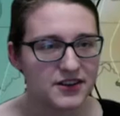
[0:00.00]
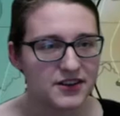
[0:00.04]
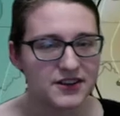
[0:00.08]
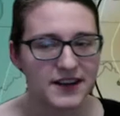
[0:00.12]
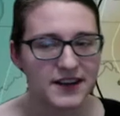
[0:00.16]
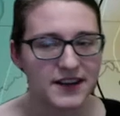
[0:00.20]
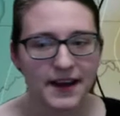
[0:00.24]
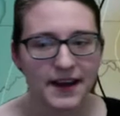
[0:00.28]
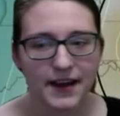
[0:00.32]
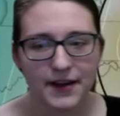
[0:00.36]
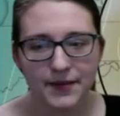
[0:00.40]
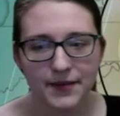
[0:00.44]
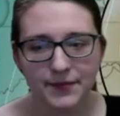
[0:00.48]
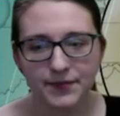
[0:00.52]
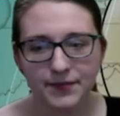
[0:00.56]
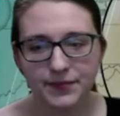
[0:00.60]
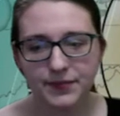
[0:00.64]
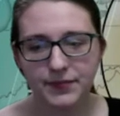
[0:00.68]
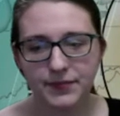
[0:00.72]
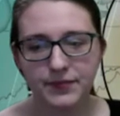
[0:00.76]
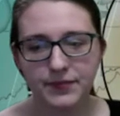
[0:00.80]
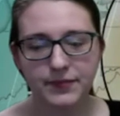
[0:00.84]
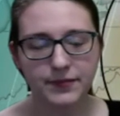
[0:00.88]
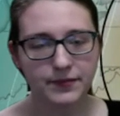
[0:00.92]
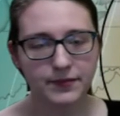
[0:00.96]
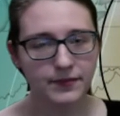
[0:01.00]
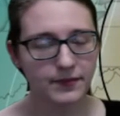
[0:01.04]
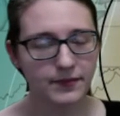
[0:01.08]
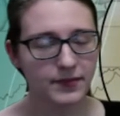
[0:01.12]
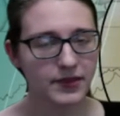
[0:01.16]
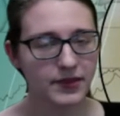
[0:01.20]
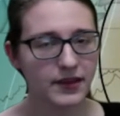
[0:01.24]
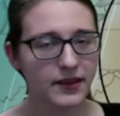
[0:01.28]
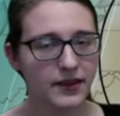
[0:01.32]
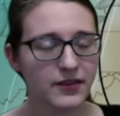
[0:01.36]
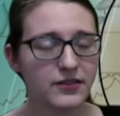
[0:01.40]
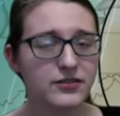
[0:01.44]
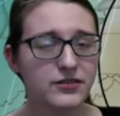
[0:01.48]
day.
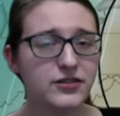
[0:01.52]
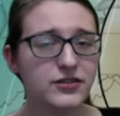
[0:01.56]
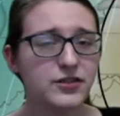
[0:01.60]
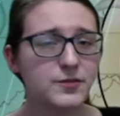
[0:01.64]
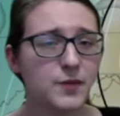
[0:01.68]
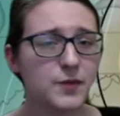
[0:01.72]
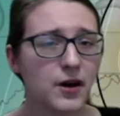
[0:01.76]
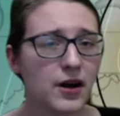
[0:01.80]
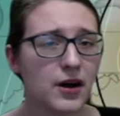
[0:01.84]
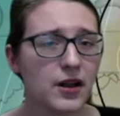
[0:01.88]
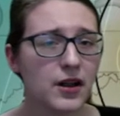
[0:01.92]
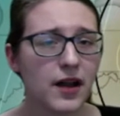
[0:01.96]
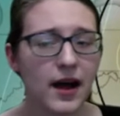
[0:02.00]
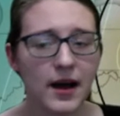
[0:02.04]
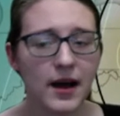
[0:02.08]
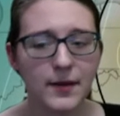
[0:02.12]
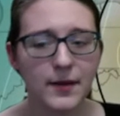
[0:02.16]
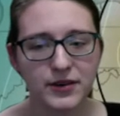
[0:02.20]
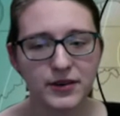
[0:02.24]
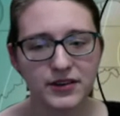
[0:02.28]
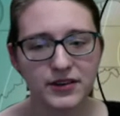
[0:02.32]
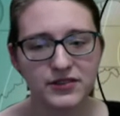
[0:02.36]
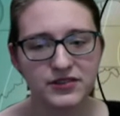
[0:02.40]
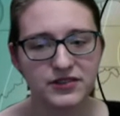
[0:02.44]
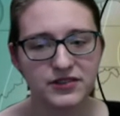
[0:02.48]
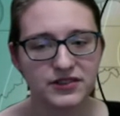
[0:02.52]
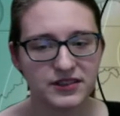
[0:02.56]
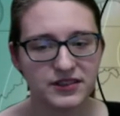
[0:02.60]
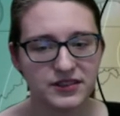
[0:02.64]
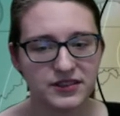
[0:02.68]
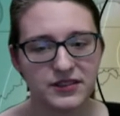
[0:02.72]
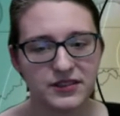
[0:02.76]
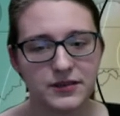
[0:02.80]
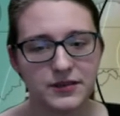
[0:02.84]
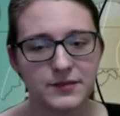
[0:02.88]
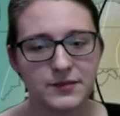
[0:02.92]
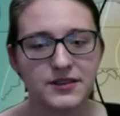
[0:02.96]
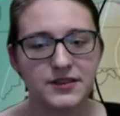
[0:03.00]
There's a small high pressure
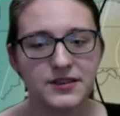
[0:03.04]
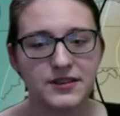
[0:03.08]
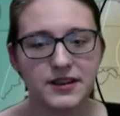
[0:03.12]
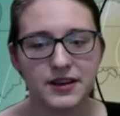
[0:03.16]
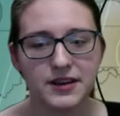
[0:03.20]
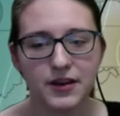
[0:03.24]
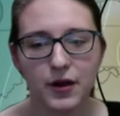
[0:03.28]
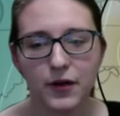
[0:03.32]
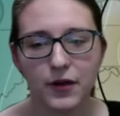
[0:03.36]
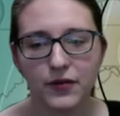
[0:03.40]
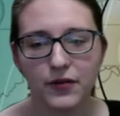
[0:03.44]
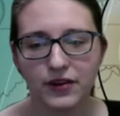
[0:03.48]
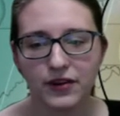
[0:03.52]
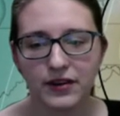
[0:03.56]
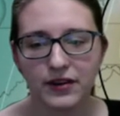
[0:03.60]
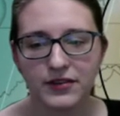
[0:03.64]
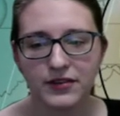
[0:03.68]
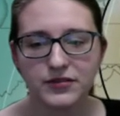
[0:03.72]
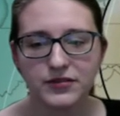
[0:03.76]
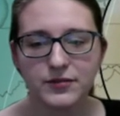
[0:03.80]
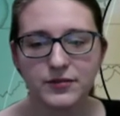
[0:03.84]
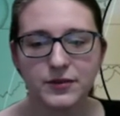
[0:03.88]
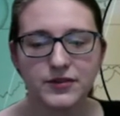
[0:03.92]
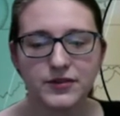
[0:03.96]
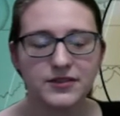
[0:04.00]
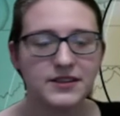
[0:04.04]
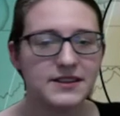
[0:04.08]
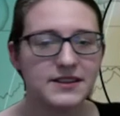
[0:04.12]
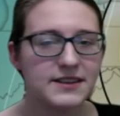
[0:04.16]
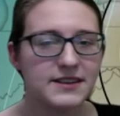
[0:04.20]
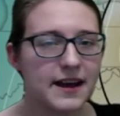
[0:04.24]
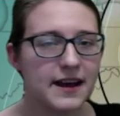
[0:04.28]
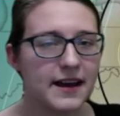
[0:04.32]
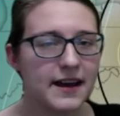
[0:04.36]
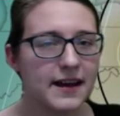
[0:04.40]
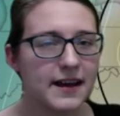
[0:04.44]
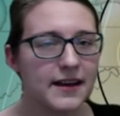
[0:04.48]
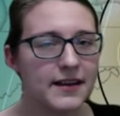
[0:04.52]
system sitting over us for most of the
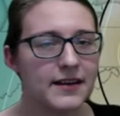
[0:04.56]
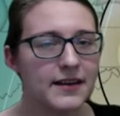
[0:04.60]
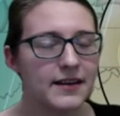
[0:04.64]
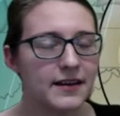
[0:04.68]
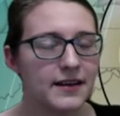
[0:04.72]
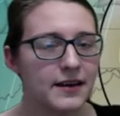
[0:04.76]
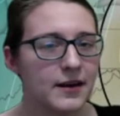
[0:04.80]
day,